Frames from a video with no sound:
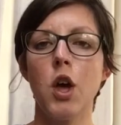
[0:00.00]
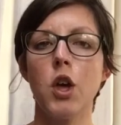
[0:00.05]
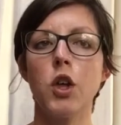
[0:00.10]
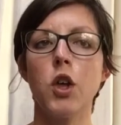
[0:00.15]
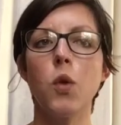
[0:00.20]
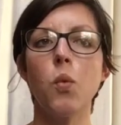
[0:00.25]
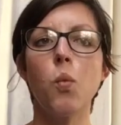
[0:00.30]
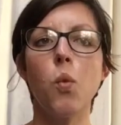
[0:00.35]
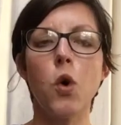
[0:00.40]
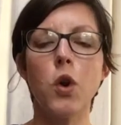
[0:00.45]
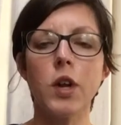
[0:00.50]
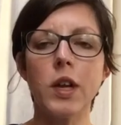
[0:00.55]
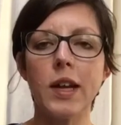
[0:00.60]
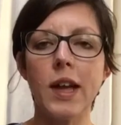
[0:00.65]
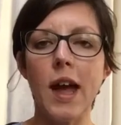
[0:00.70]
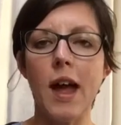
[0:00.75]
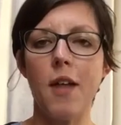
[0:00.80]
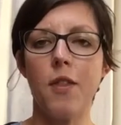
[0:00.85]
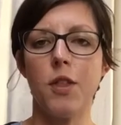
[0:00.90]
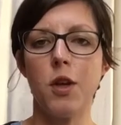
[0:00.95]
You want to
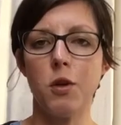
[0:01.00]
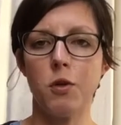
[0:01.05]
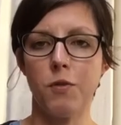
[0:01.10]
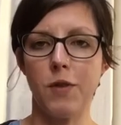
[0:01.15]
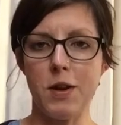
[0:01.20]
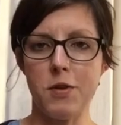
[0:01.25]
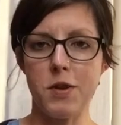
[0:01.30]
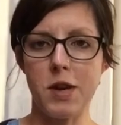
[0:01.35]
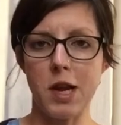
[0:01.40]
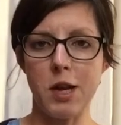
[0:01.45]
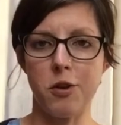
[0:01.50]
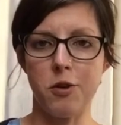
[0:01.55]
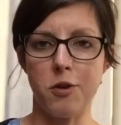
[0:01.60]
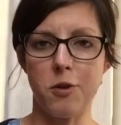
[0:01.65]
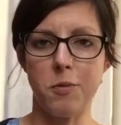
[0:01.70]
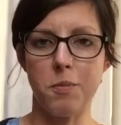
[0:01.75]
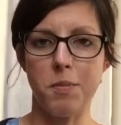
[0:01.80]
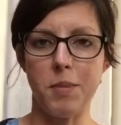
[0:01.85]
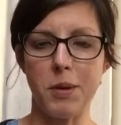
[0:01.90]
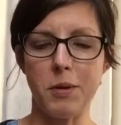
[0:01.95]
get those
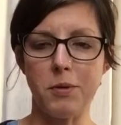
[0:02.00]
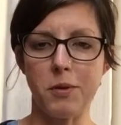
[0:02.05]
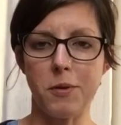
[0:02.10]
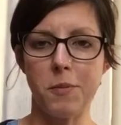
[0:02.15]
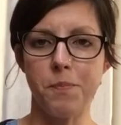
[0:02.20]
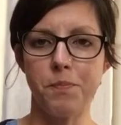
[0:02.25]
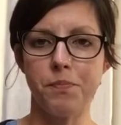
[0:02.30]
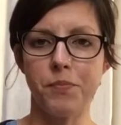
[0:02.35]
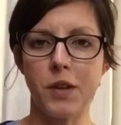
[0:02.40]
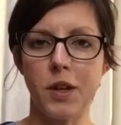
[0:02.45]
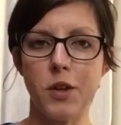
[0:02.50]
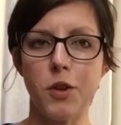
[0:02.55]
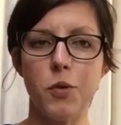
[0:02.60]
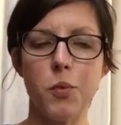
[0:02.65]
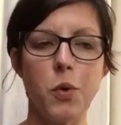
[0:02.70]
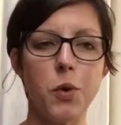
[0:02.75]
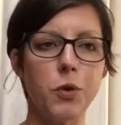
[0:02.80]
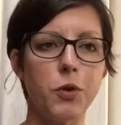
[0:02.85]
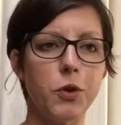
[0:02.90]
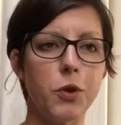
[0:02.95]
foundations built. You
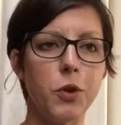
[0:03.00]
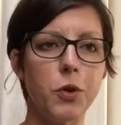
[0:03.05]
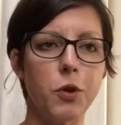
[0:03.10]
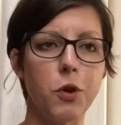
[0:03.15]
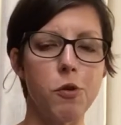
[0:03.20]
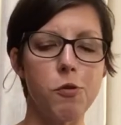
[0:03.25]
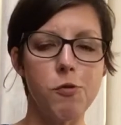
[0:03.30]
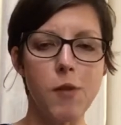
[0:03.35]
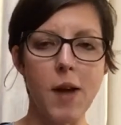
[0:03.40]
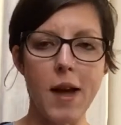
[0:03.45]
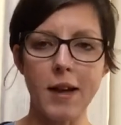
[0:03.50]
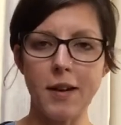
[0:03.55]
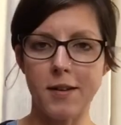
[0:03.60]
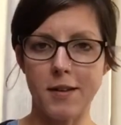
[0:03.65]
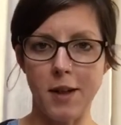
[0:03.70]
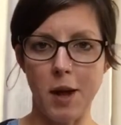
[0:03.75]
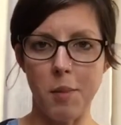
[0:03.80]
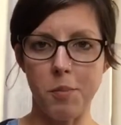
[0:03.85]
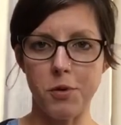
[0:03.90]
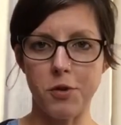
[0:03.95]
want to correct
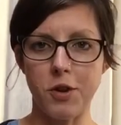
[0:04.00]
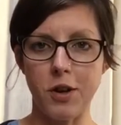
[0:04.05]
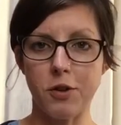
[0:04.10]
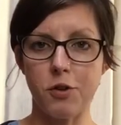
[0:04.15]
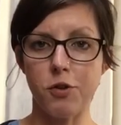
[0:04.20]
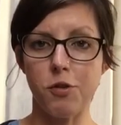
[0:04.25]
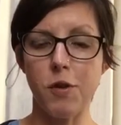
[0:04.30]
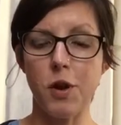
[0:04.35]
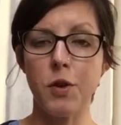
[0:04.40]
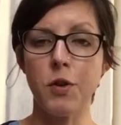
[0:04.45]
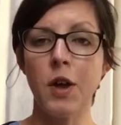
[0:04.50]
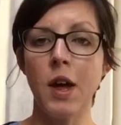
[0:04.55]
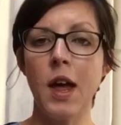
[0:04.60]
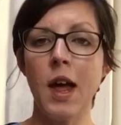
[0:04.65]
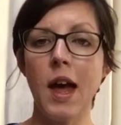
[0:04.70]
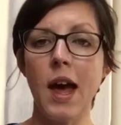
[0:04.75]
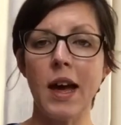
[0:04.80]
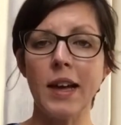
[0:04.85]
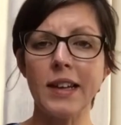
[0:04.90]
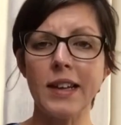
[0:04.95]
that progesterone
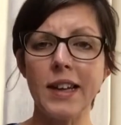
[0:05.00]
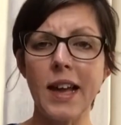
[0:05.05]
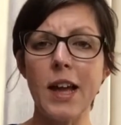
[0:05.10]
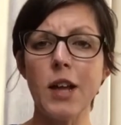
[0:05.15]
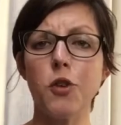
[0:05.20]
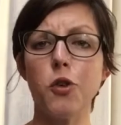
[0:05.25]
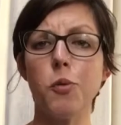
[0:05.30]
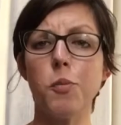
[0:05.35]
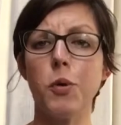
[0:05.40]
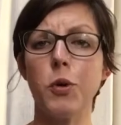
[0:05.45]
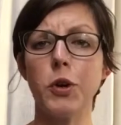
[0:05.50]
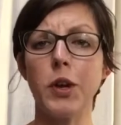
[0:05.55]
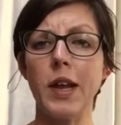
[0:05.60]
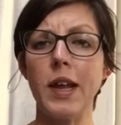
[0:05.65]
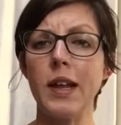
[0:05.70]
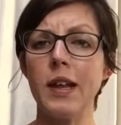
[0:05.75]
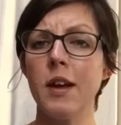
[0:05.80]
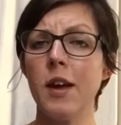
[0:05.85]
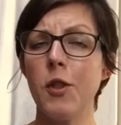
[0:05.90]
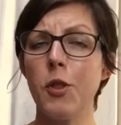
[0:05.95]
and get your
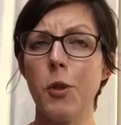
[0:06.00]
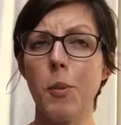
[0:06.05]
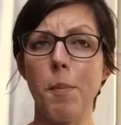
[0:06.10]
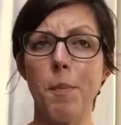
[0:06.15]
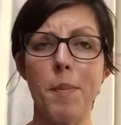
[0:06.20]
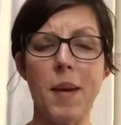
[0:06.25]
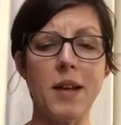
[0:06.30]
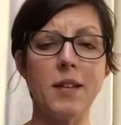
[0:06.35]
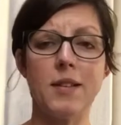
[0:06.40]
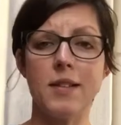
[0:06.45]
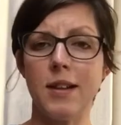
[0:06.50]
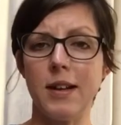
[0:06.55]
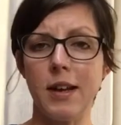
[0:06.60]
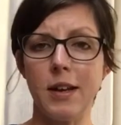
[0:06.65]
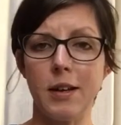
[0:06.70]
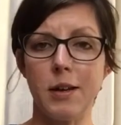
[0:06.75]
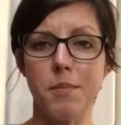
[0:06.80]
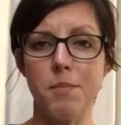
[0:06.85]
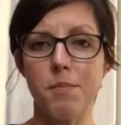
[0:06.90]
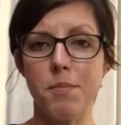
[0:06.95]
body the best that
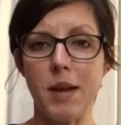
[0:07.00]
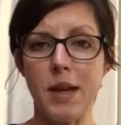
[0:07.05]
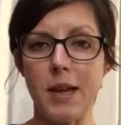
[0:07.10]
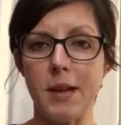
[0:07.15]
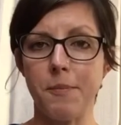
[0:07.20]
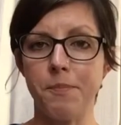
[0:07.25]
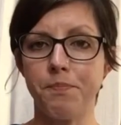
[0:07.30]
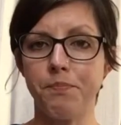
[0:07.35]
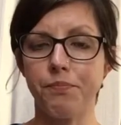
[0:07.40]
it can be.